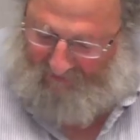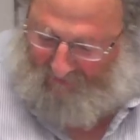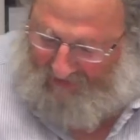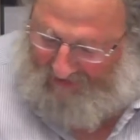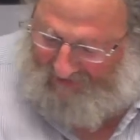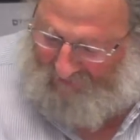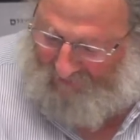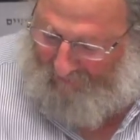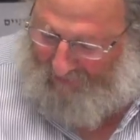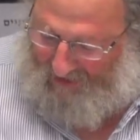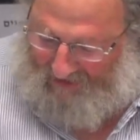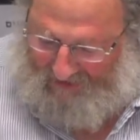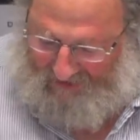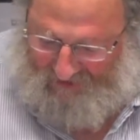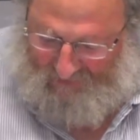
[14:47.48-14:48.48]
of a mixed
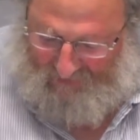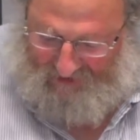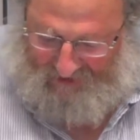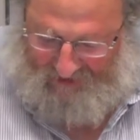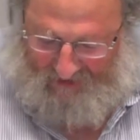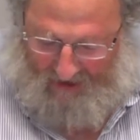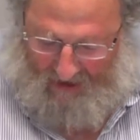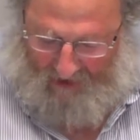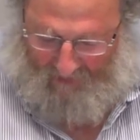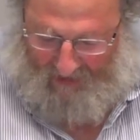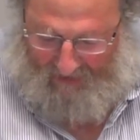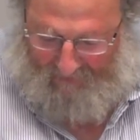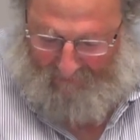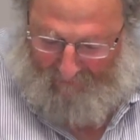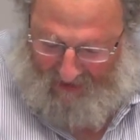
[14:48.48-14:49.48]
rabbinic Jewish,
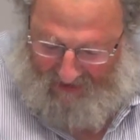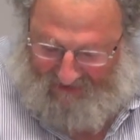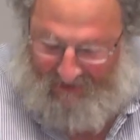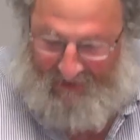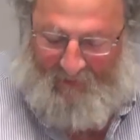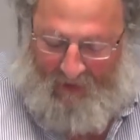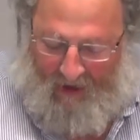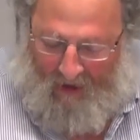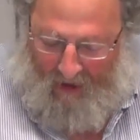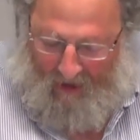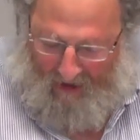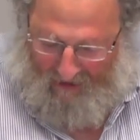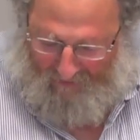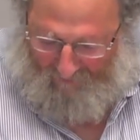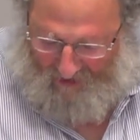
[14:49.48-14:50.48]
Karaite, Muslim,
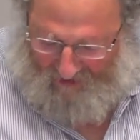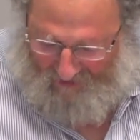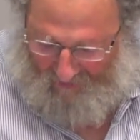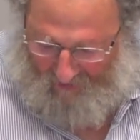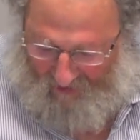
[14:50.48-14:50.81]
and Russian